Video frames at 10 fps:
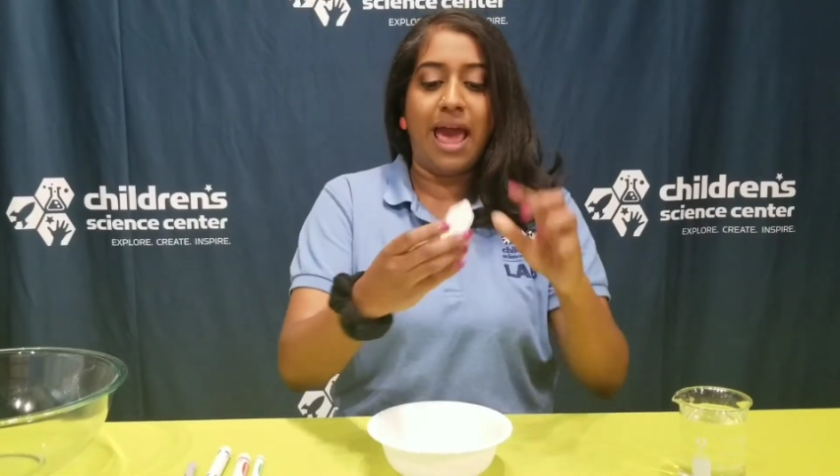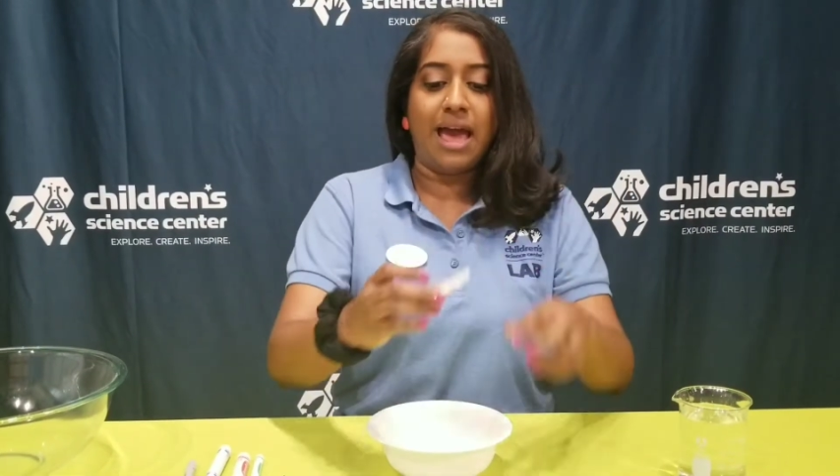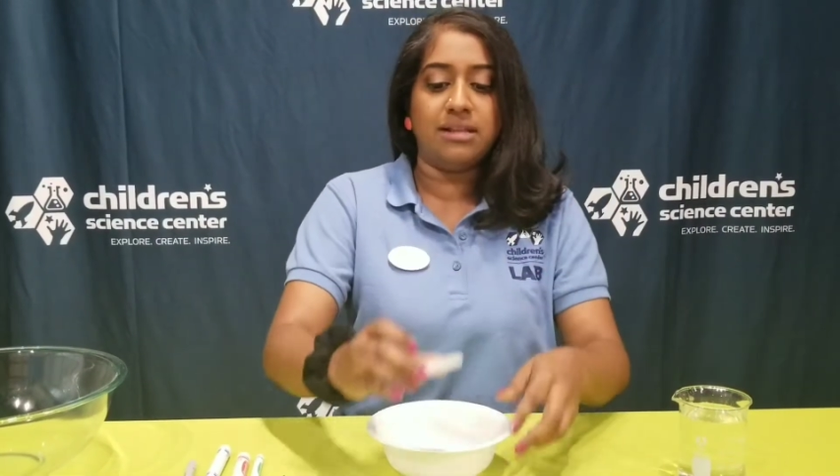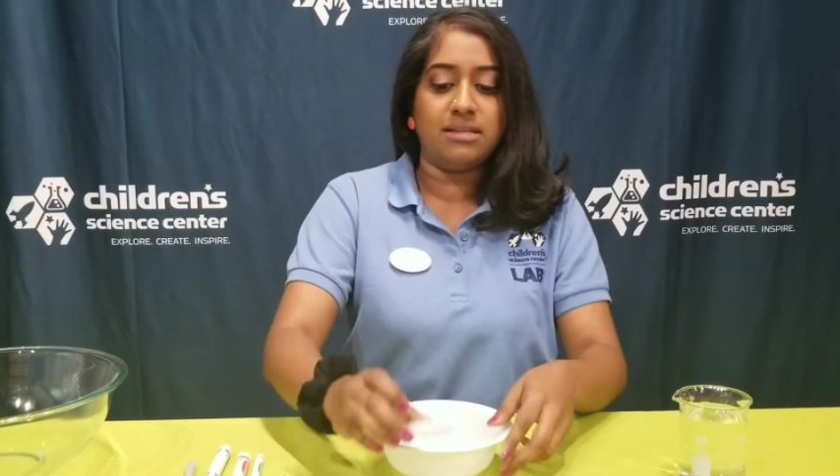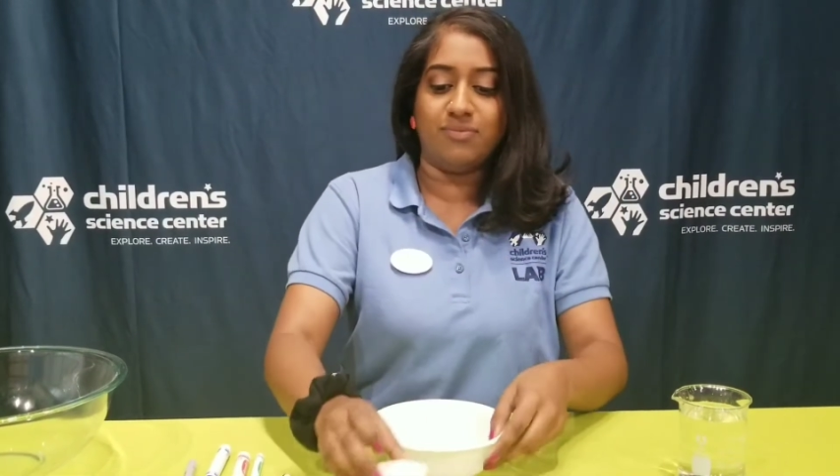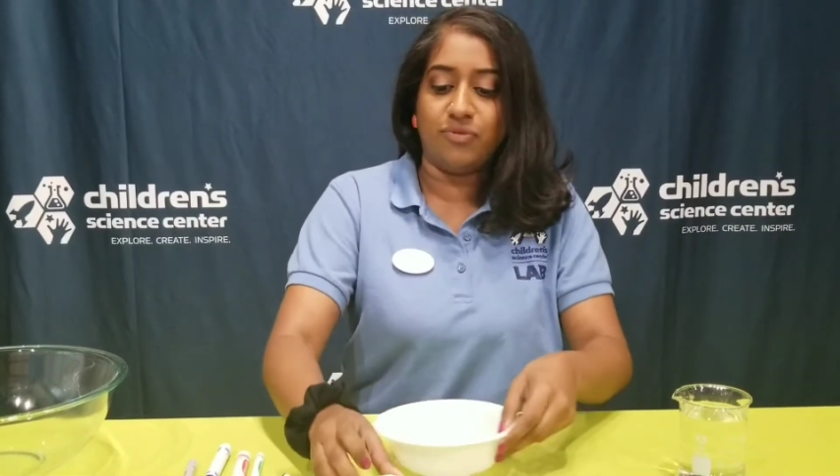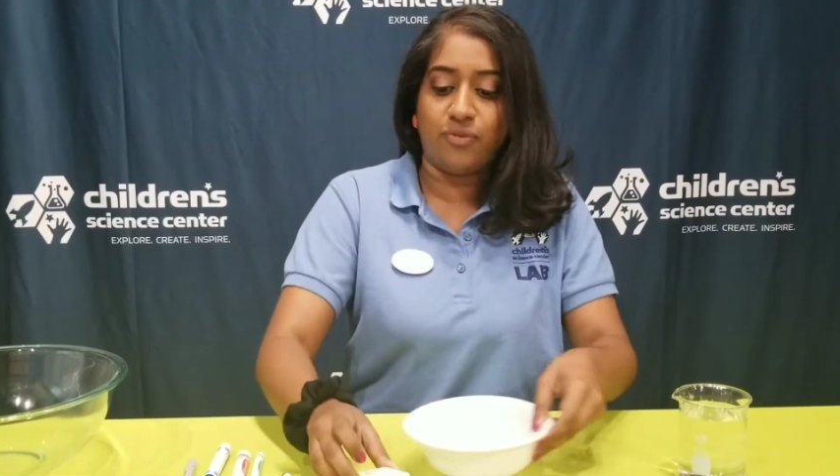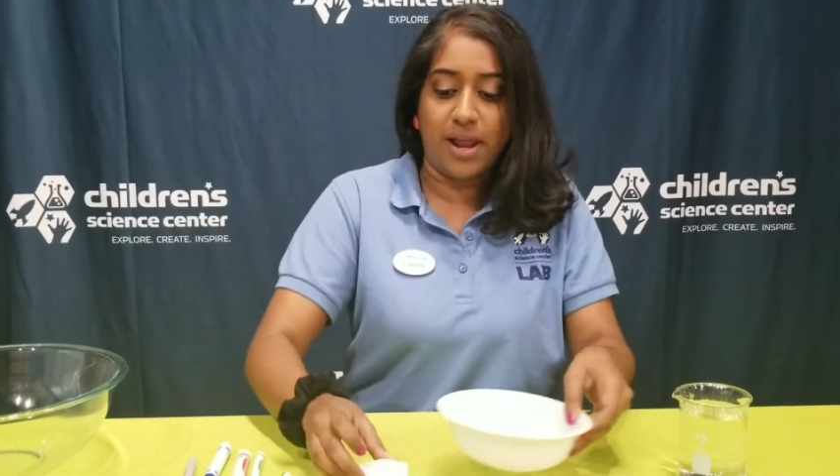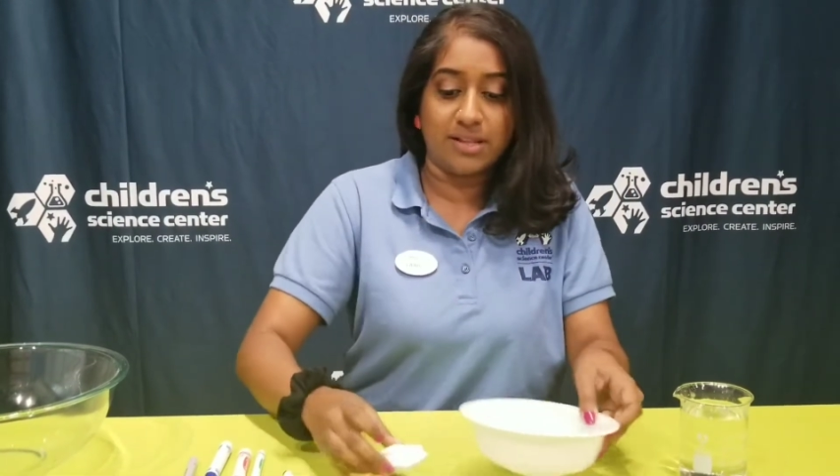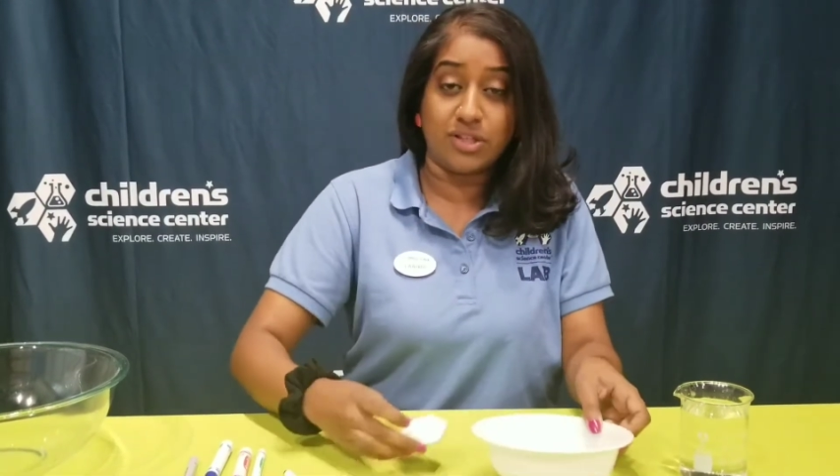add some
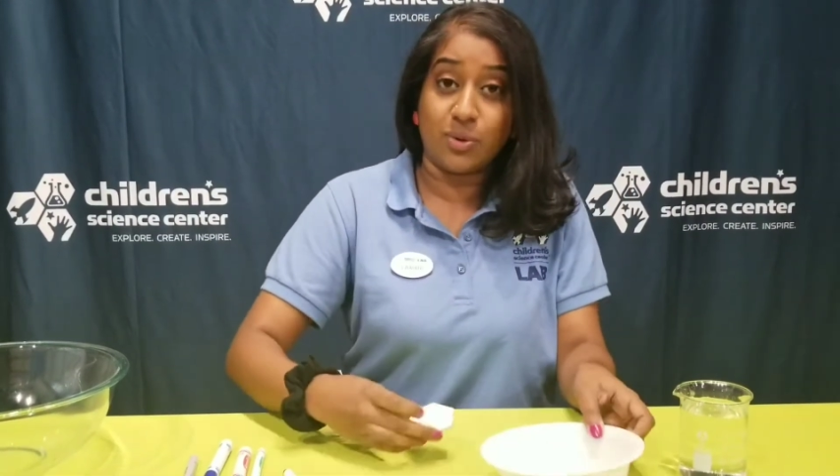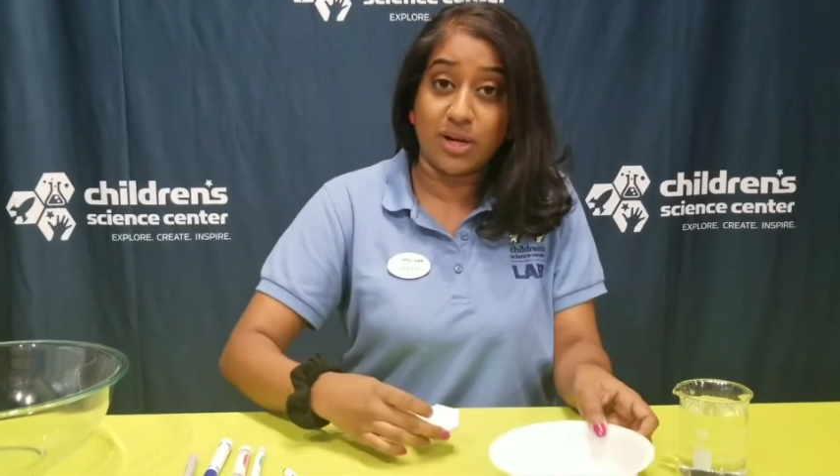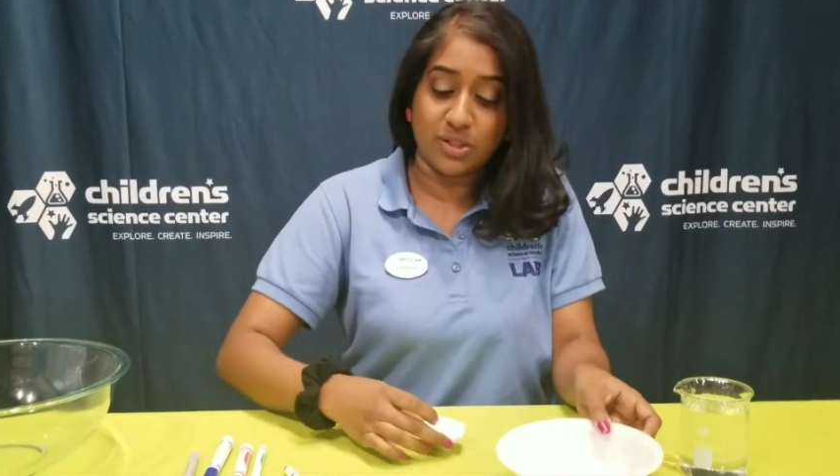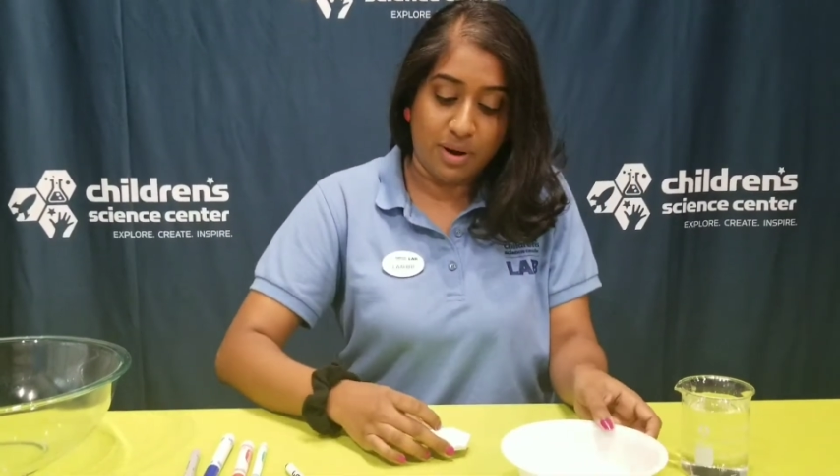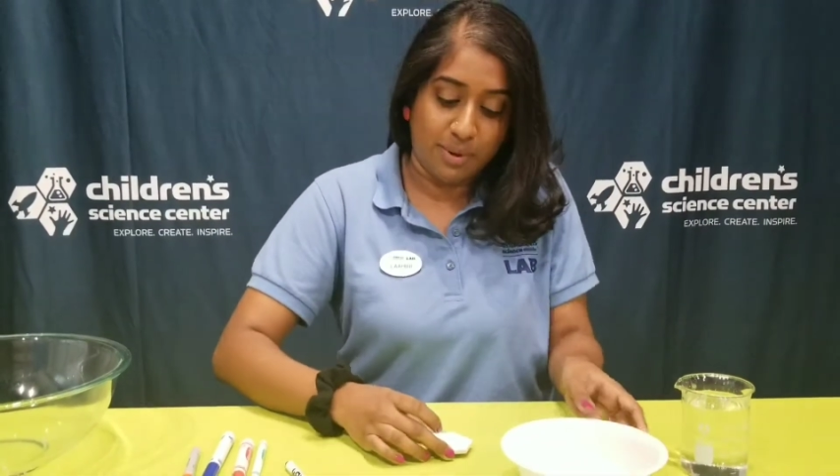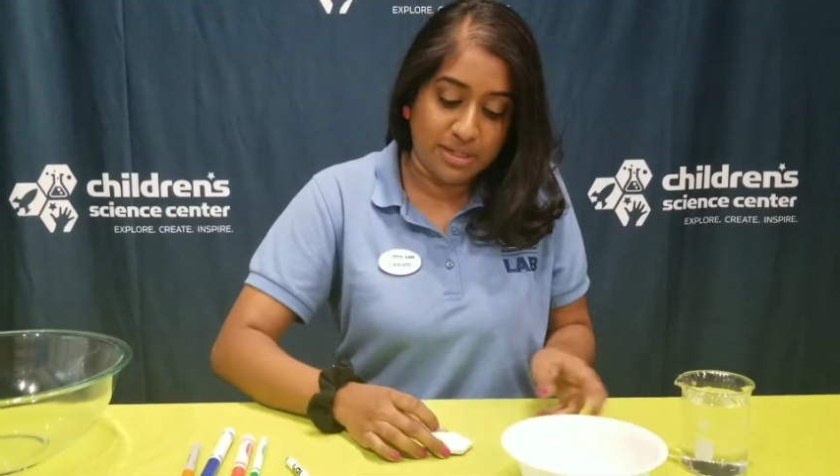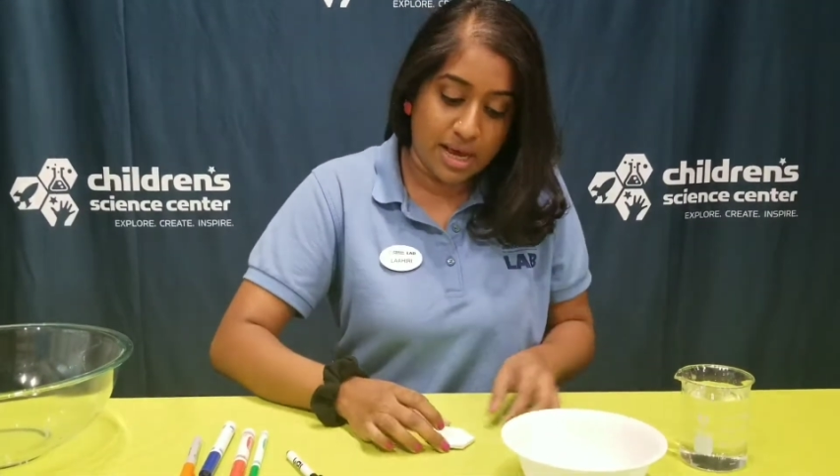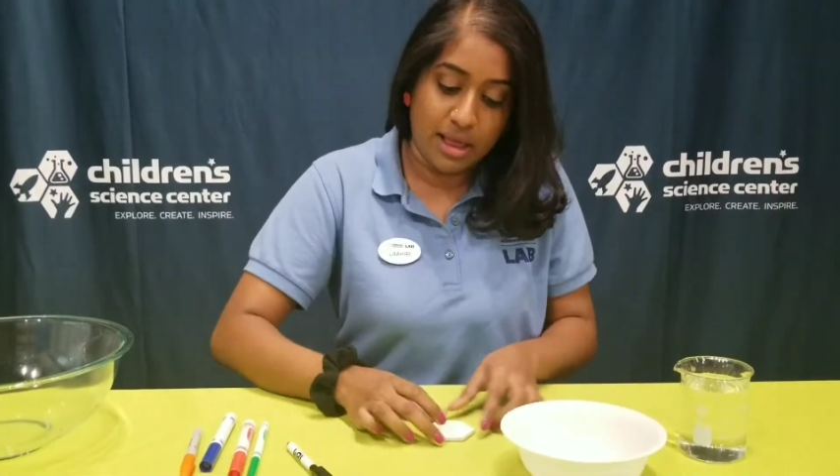friends to our ceramic tile.